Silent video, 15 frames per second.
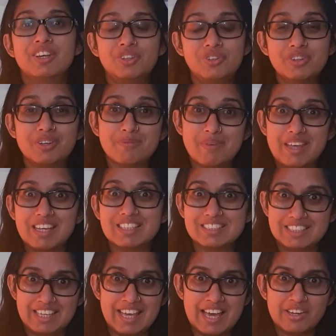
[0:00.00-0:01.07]
you can make
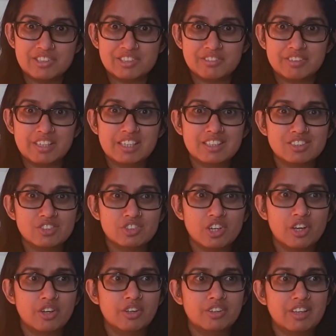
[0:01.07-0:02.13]
tea out of it.
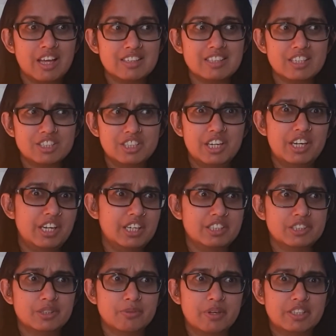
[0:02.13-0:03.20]
So that's actually an
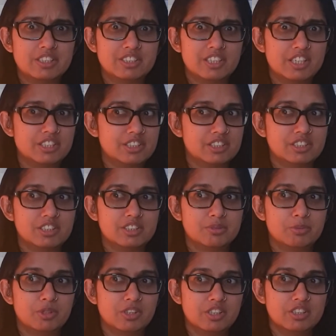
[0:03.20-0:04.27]
easier way to digest it, to
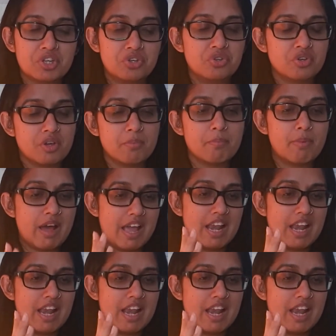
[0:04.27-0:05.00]
be honest. You can buy